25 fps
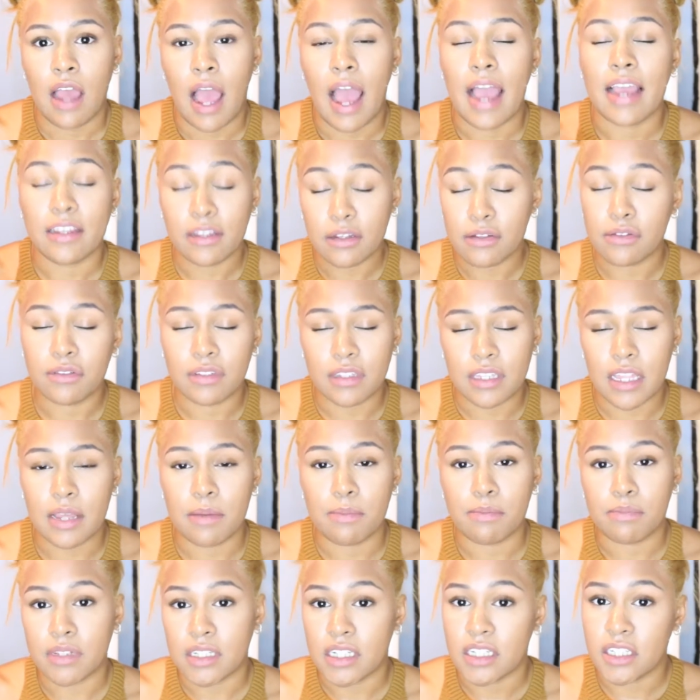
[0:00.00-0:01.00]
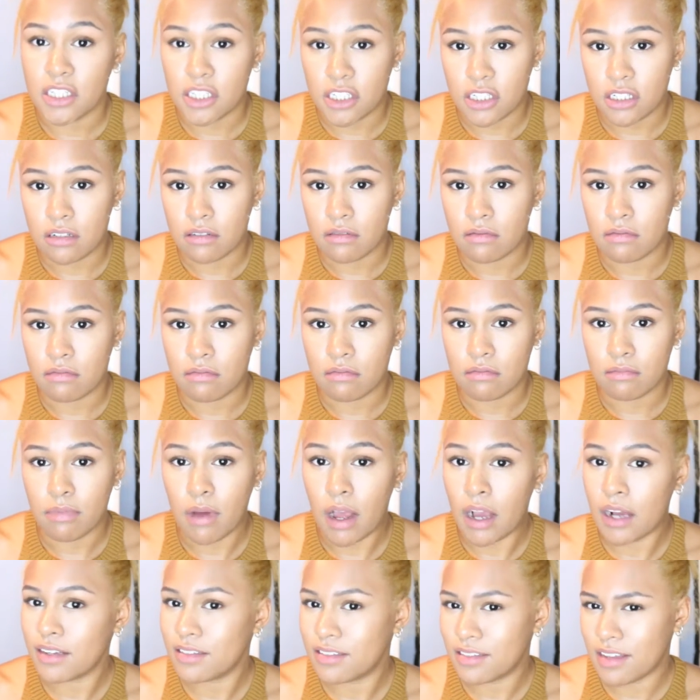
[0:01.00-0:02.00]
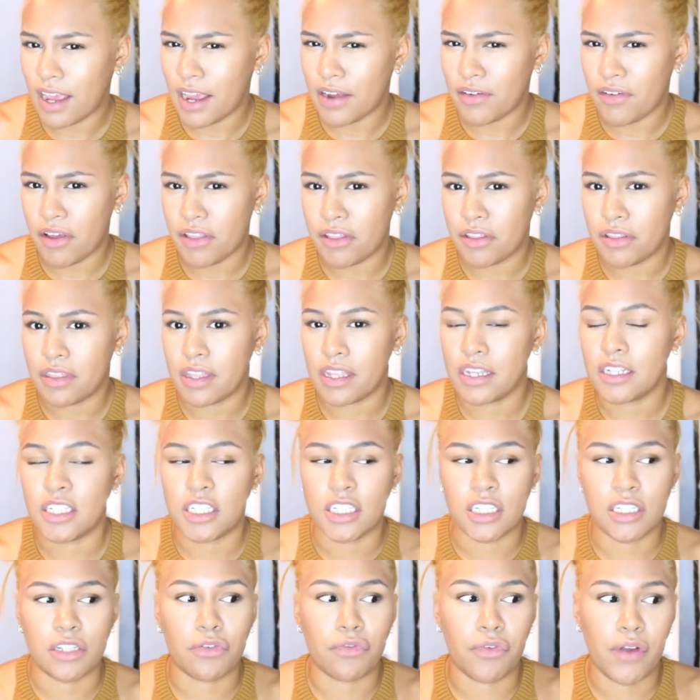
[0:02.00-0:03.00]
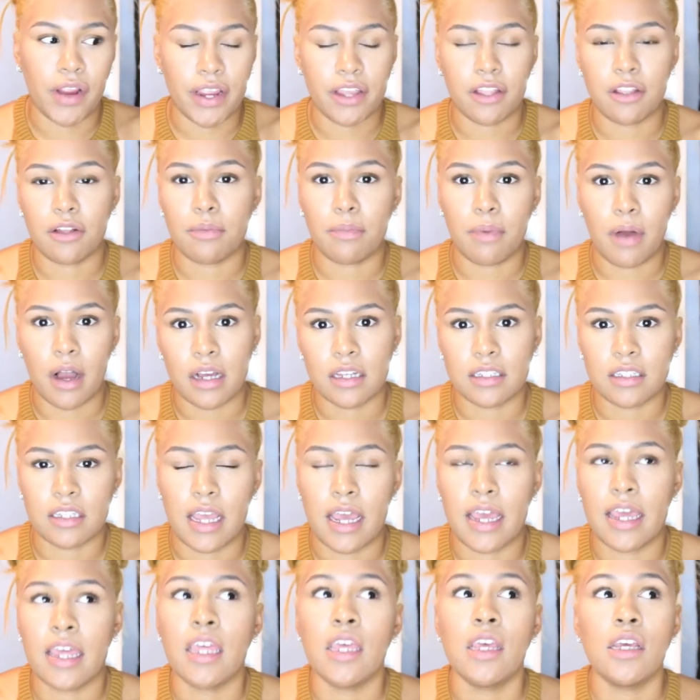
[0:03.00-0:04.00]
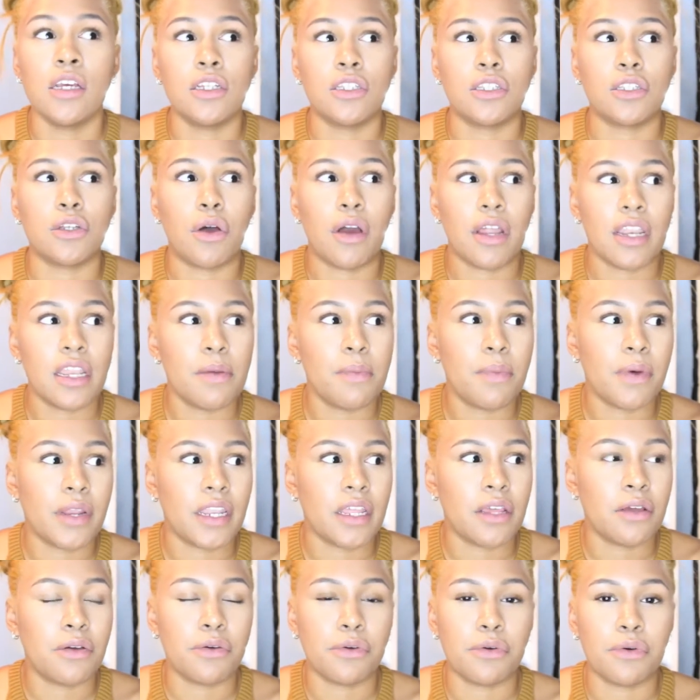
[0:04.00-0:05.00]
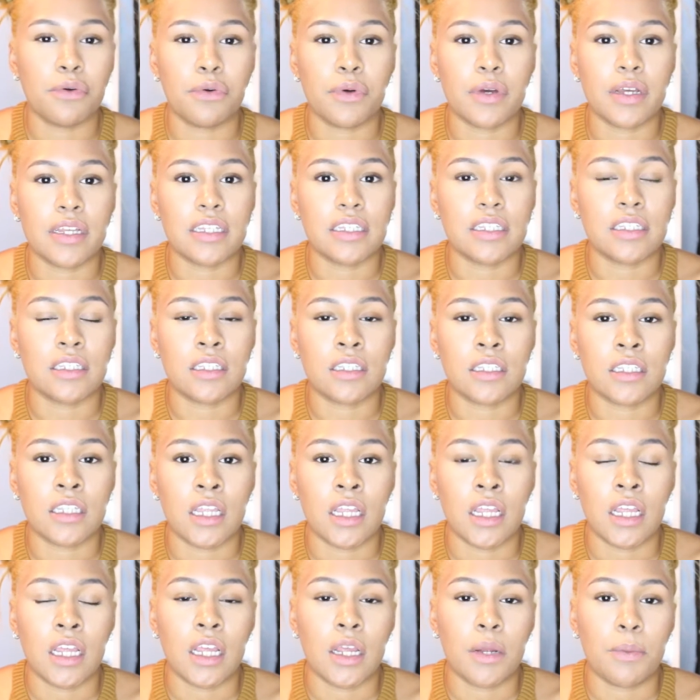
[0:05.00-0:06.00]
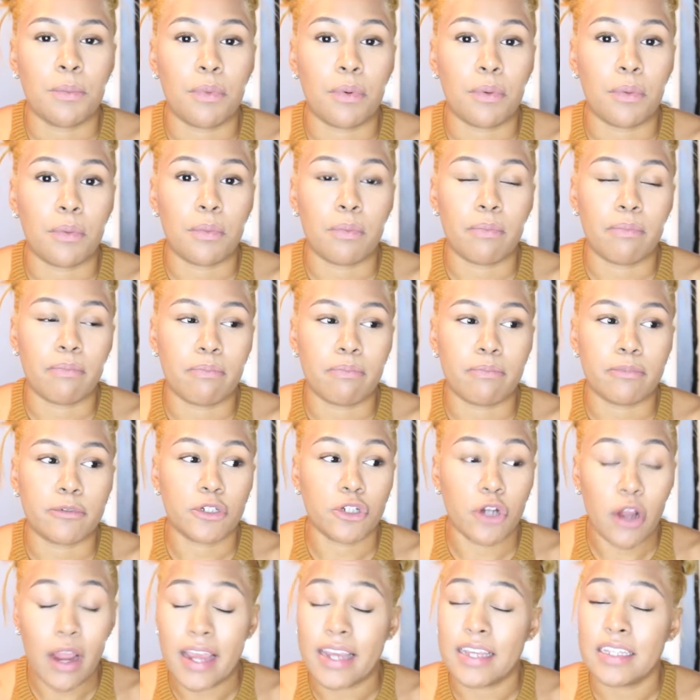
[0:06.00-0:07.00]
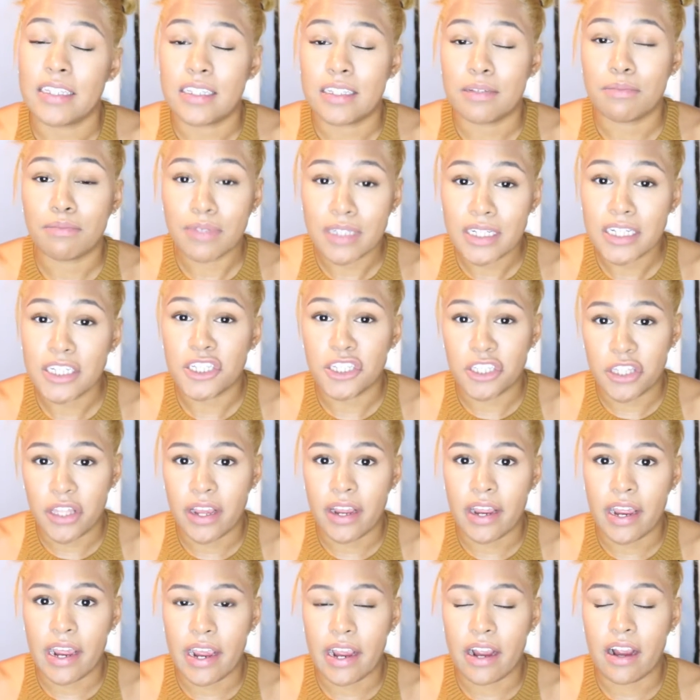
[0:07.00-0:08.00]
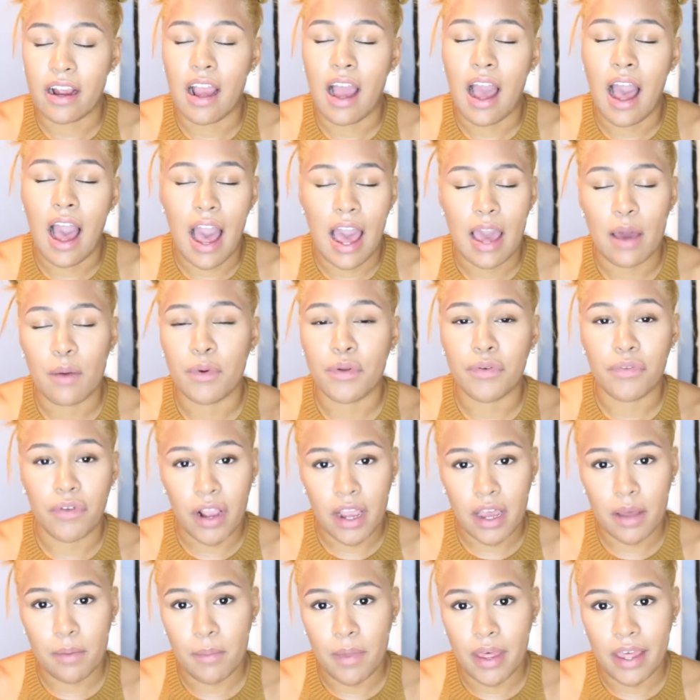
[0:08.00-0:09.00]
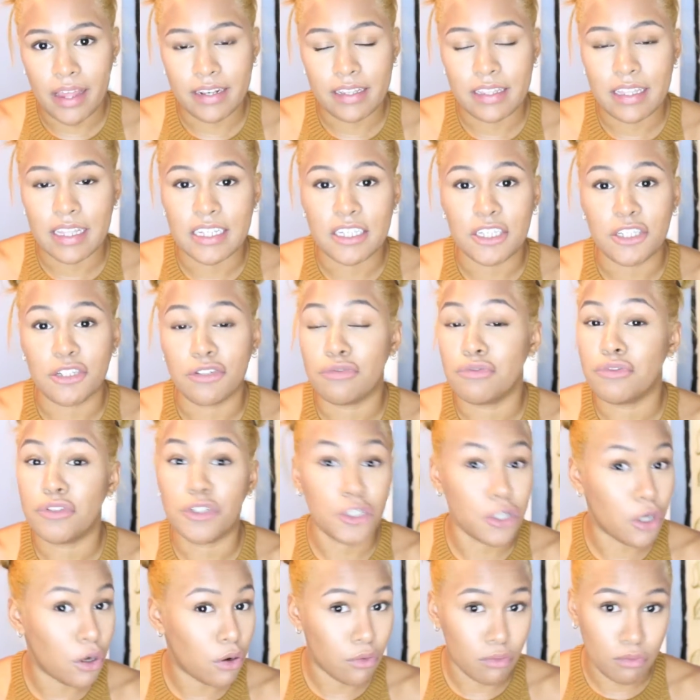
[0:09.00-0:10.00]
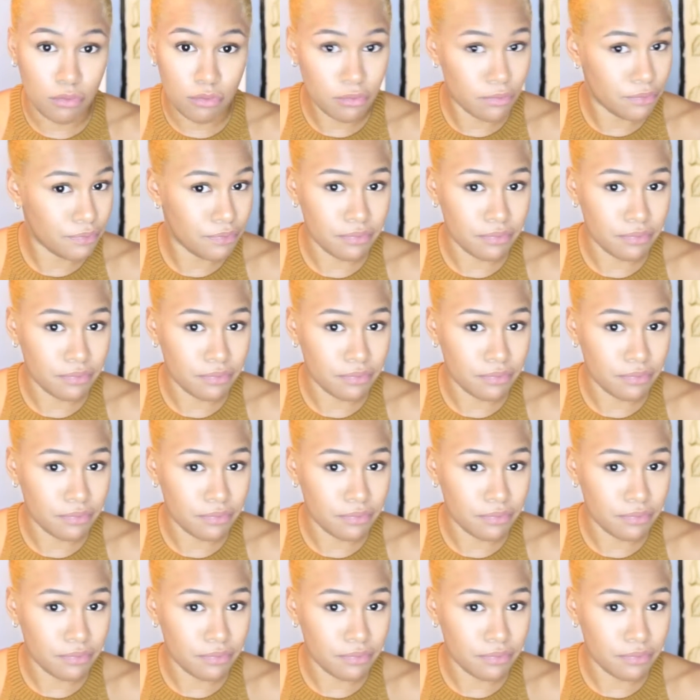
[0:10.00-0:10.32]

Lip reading: I used a bleach box dye rather than just a regular box dye. So anybody who is trying to bleach their hair, I would recommend that you don't